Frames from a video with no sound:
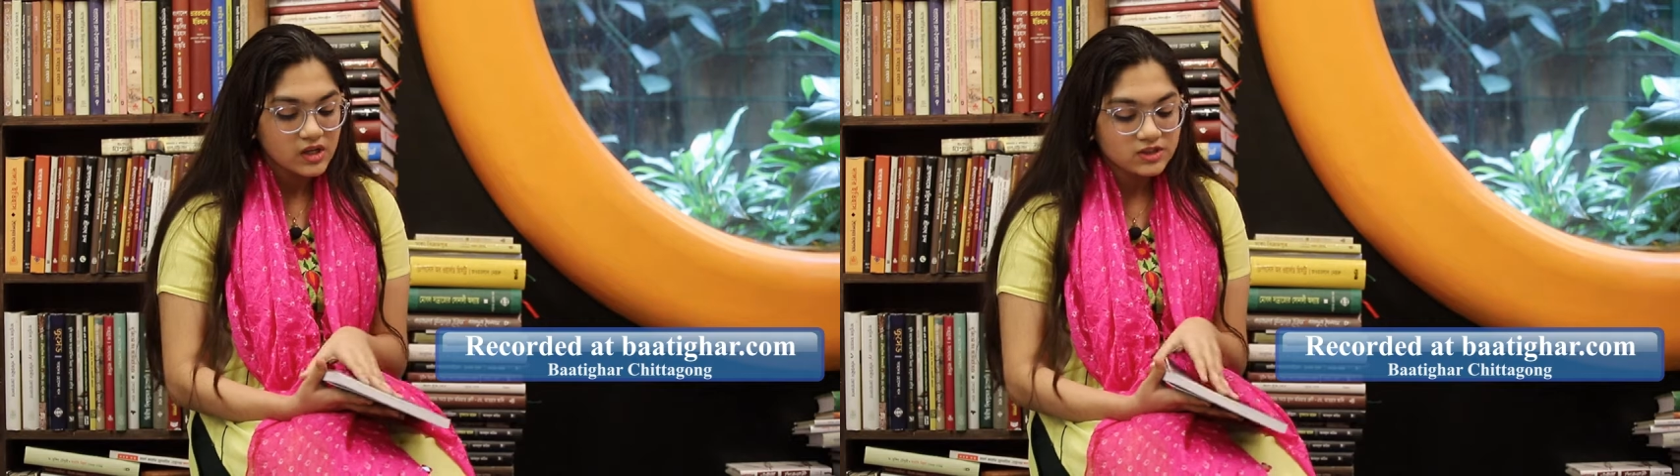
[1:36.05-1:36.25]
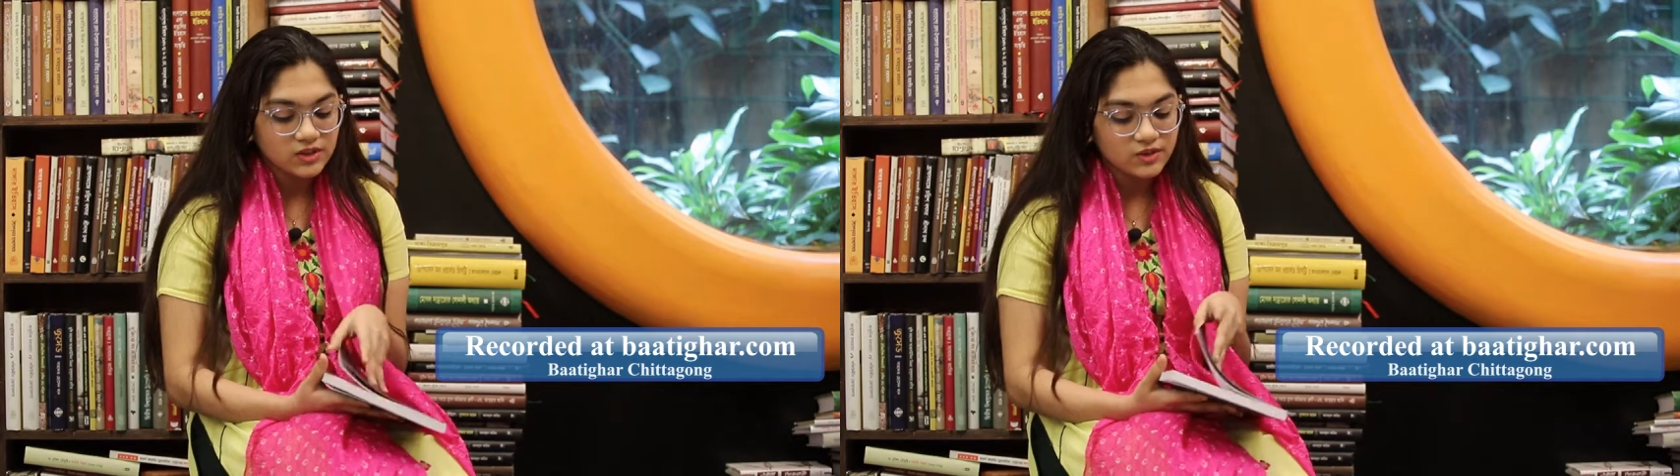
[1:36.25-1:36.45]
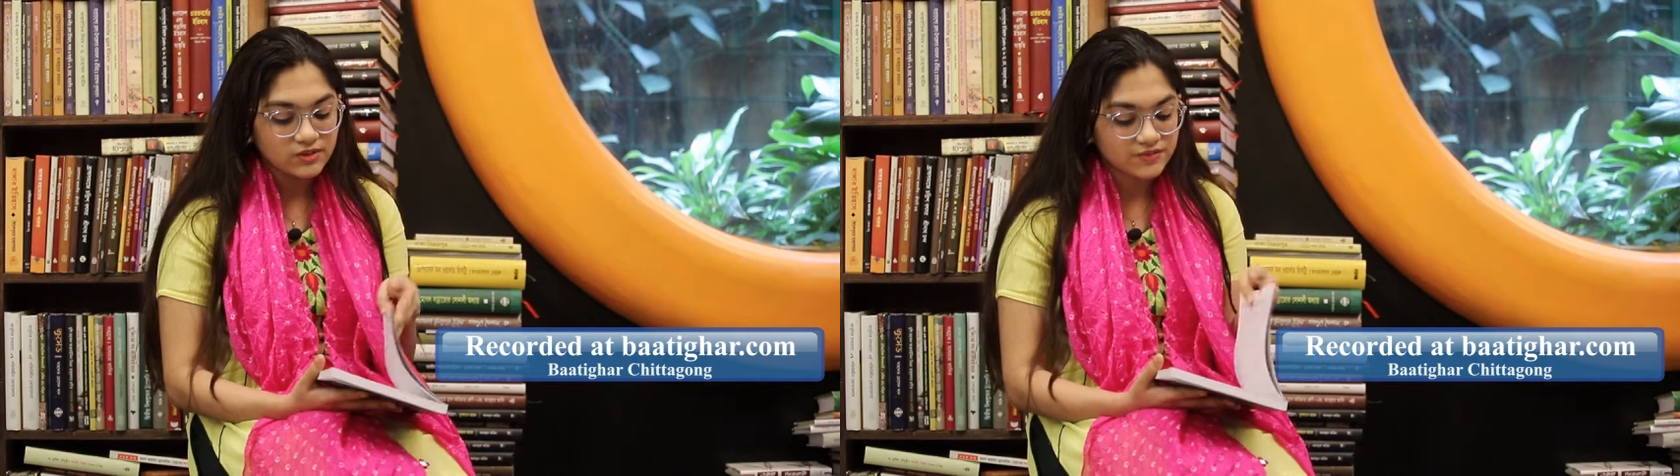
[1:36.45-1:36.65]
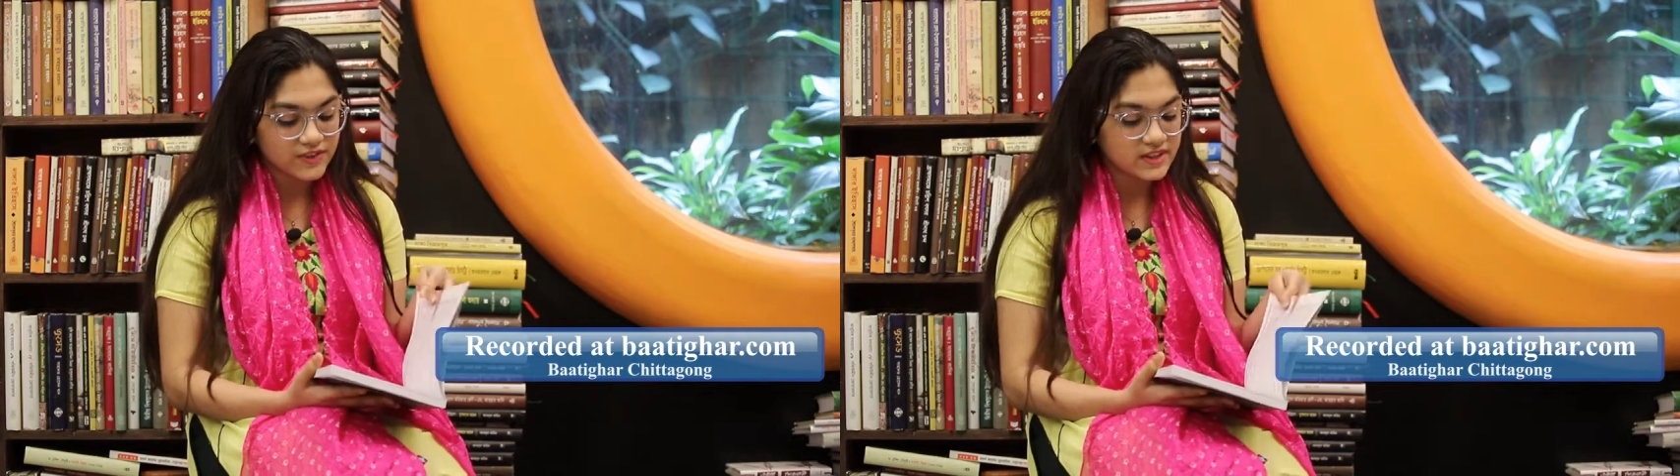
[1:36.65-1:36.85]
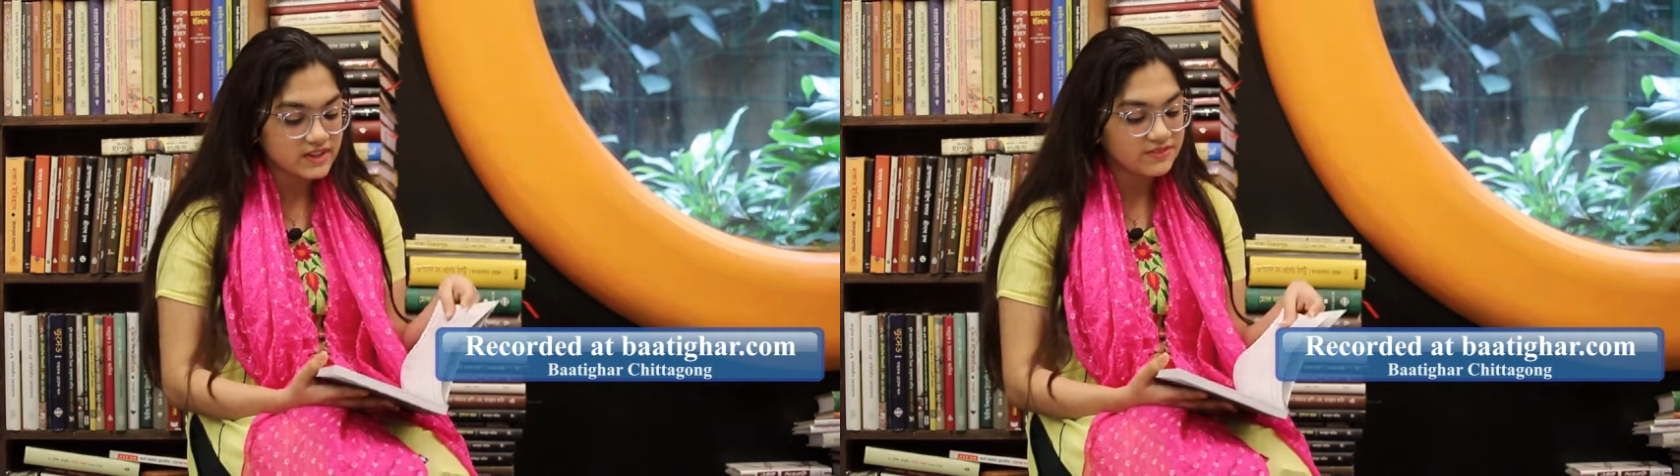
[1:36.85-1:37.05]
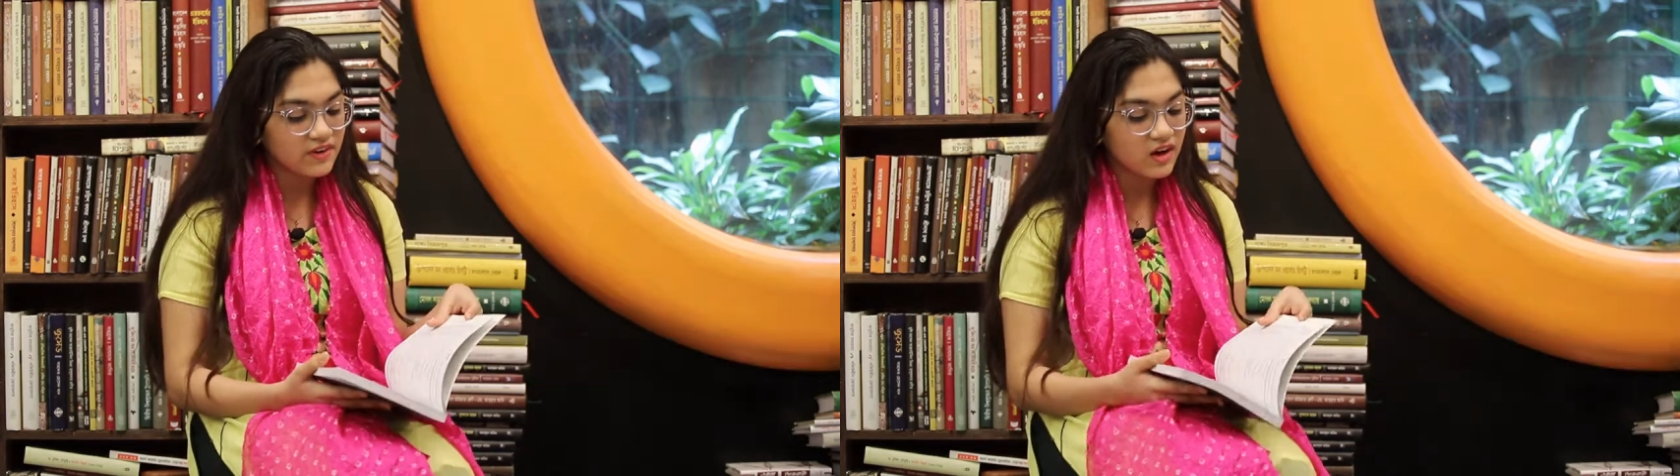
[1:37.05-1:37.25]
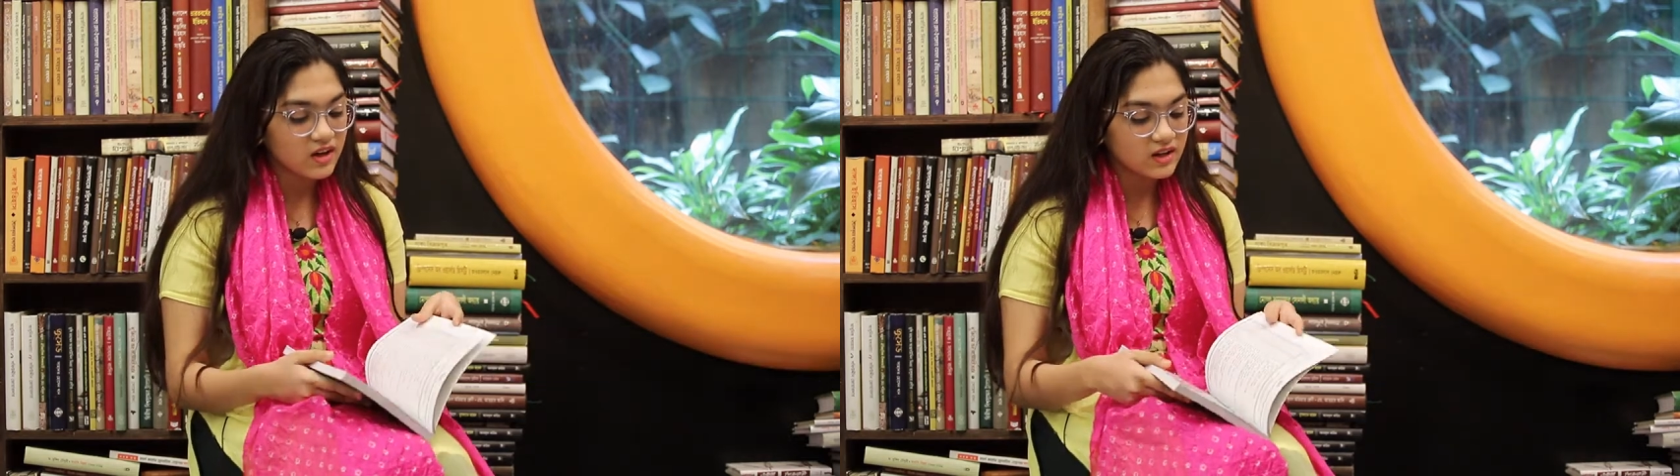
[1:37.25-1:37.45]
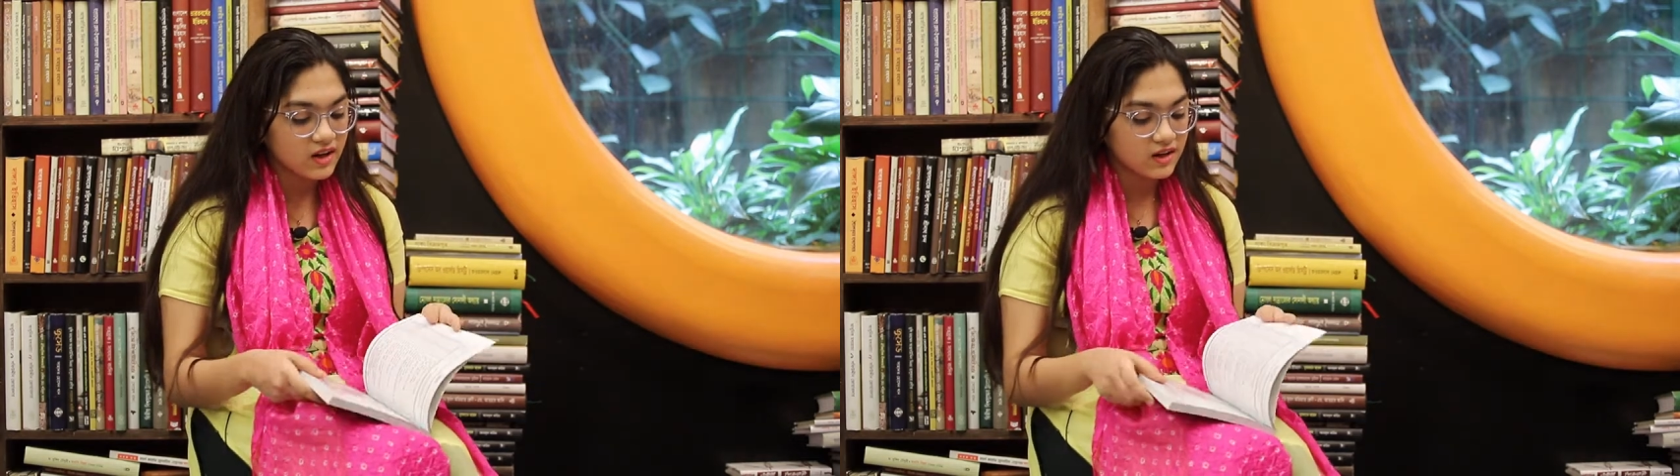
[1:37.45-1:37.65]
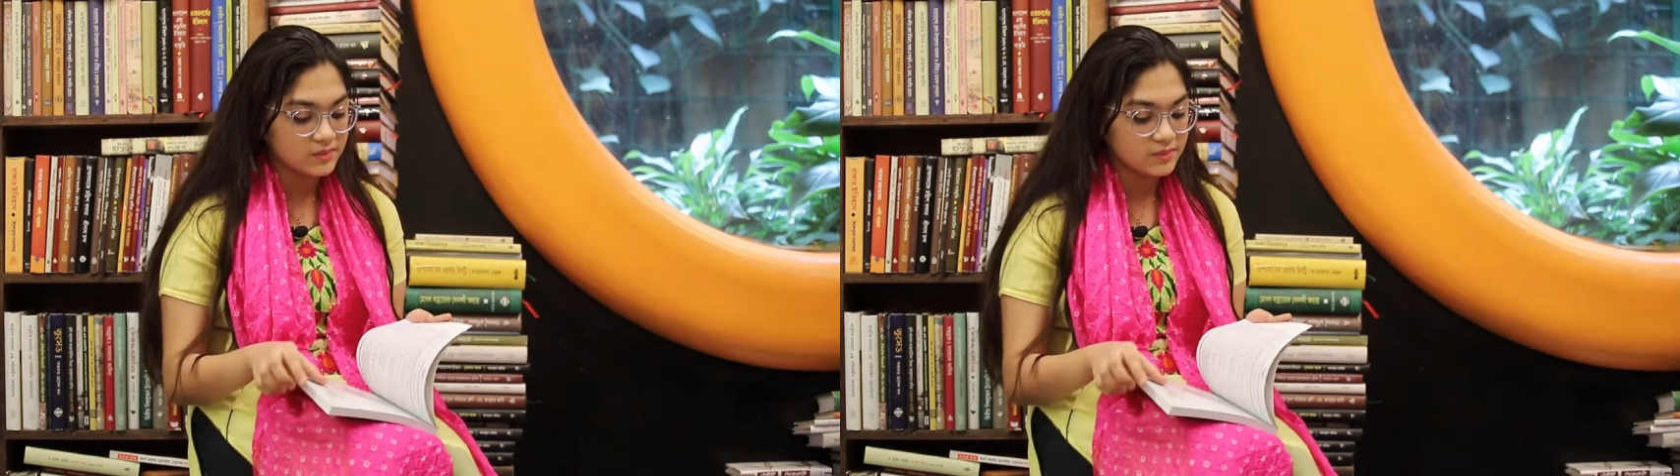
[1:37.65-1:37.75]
So first of all,